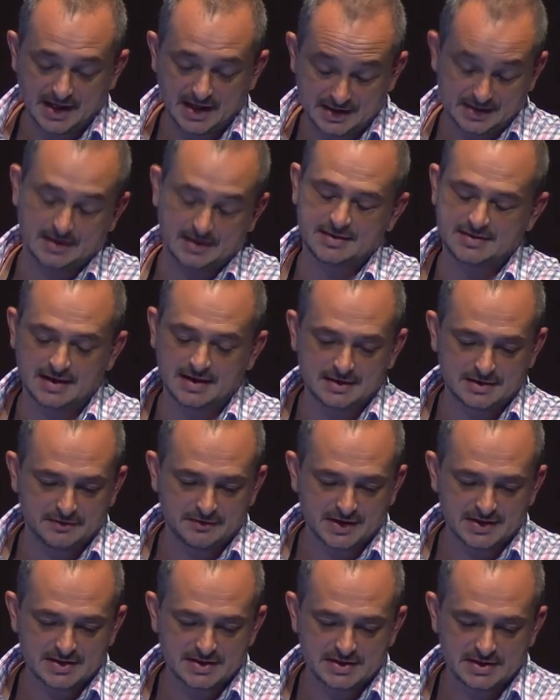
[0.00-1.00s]
cell
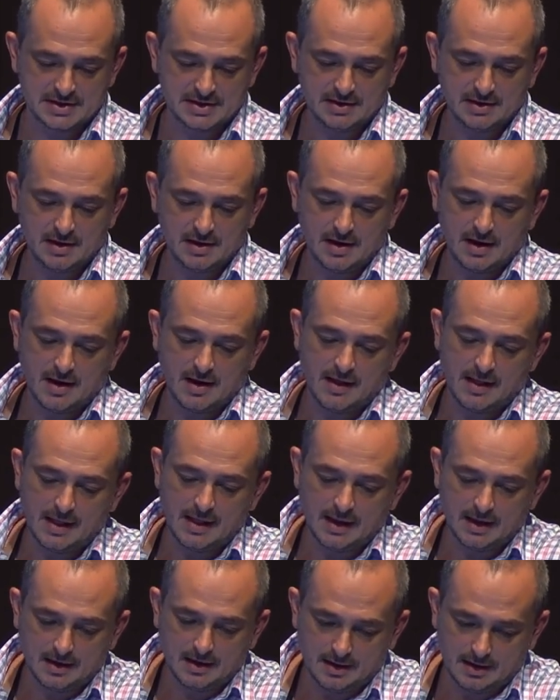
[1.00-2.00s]
diversity.
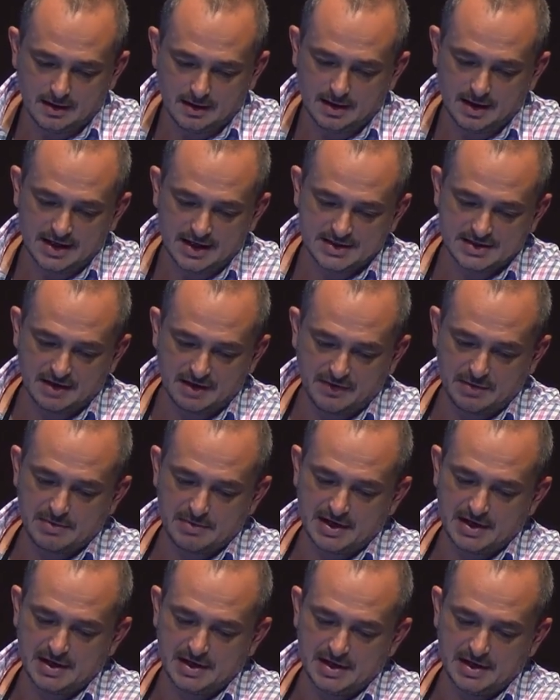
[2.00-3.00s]
HIV
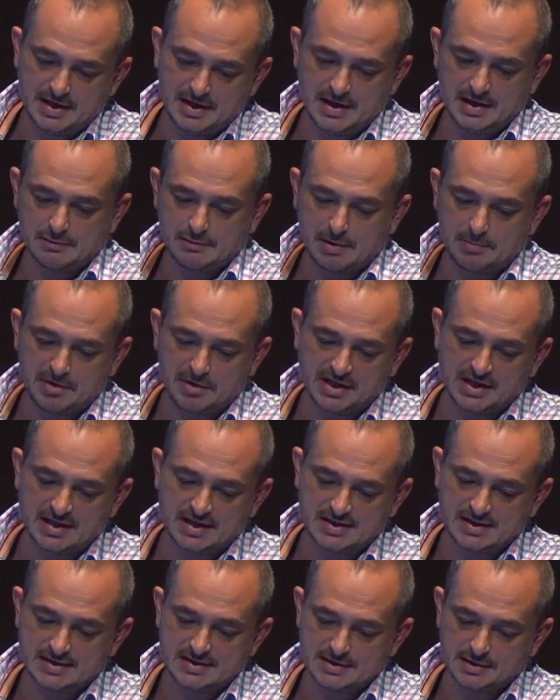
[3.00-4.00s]
mainly
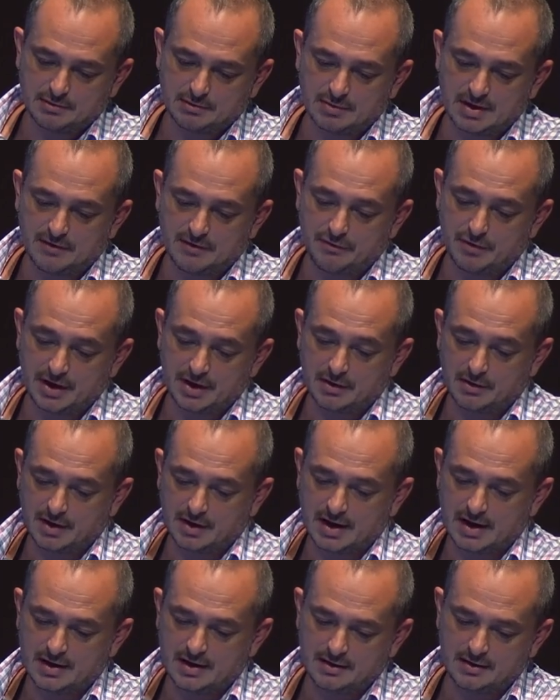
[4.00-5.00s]
replicates in second lymphoid
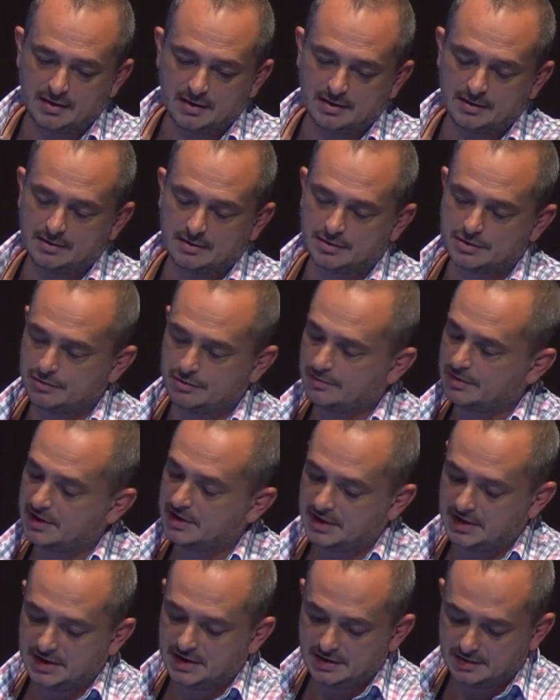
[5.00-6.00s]
organ, and
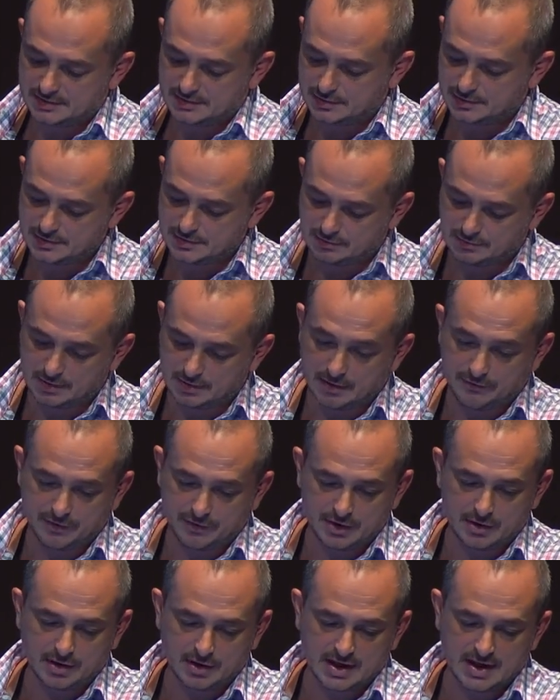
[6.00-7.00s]
currently the second lymphoid
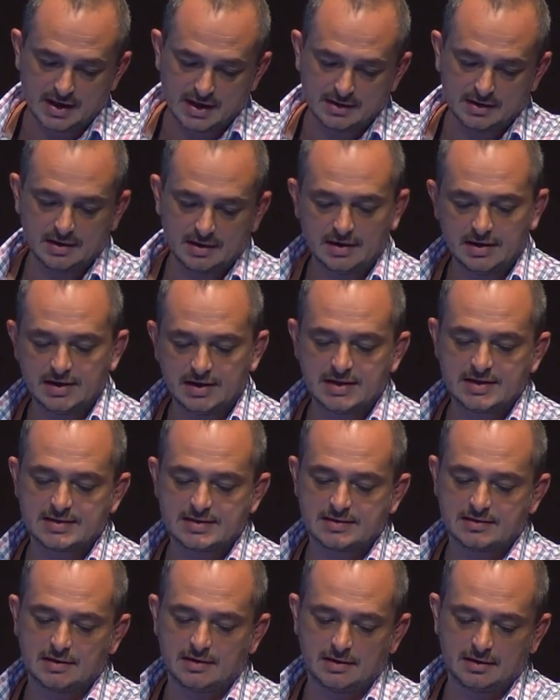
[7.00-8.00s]
organ is
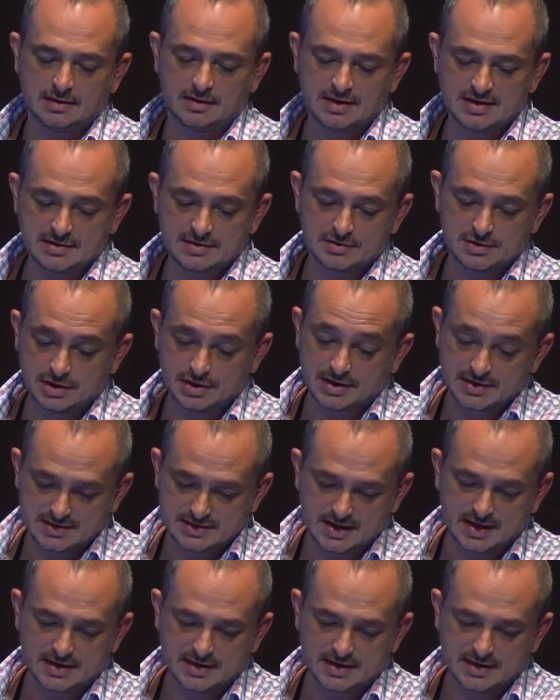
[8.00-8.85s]
an essential site